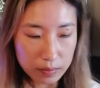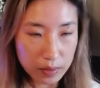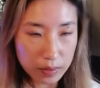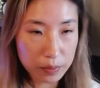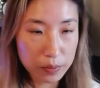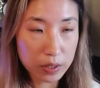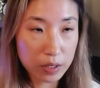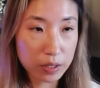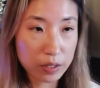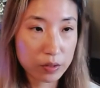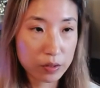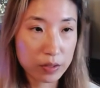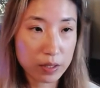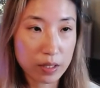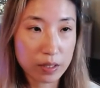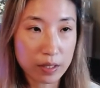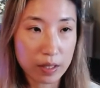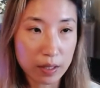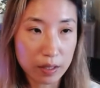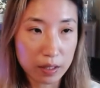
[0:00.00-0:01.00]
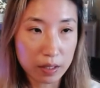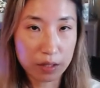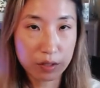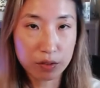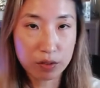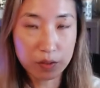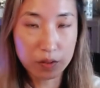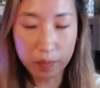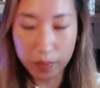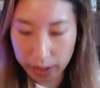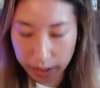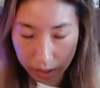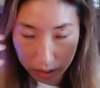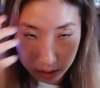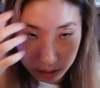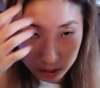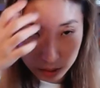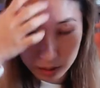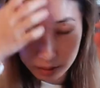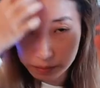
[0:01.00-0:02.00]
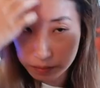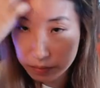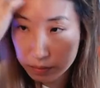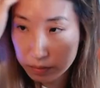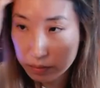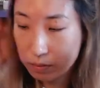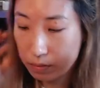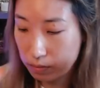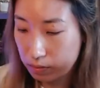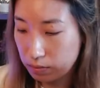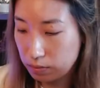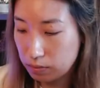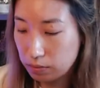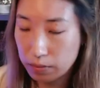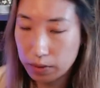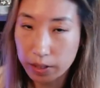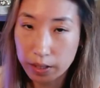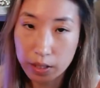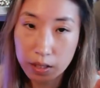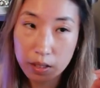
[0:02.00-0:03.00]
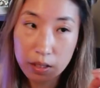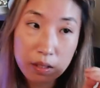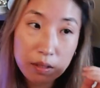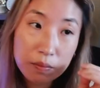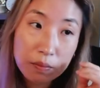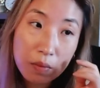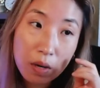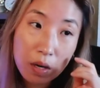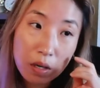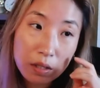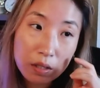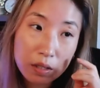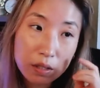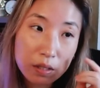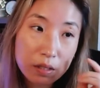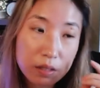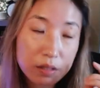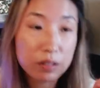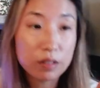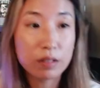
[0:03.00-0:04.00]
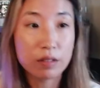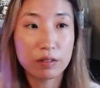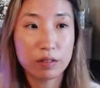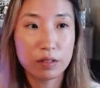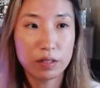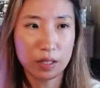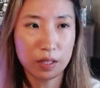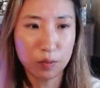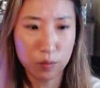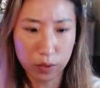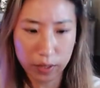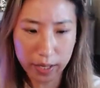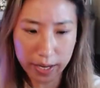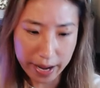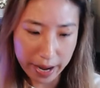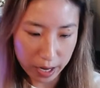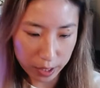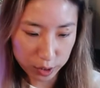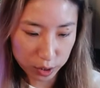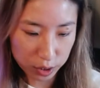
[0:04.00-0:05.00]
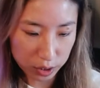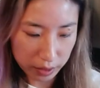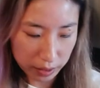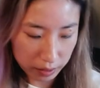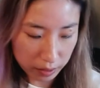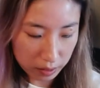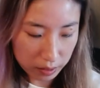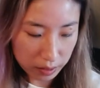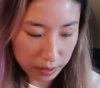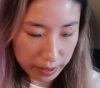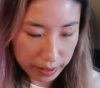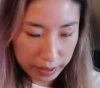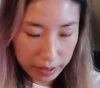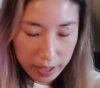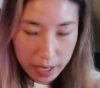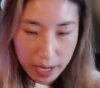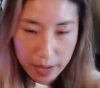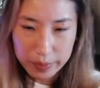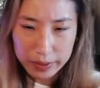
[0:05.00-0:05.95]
I'm just gonna use this and I'm gonna use my um, my monitors to see what I actually look like.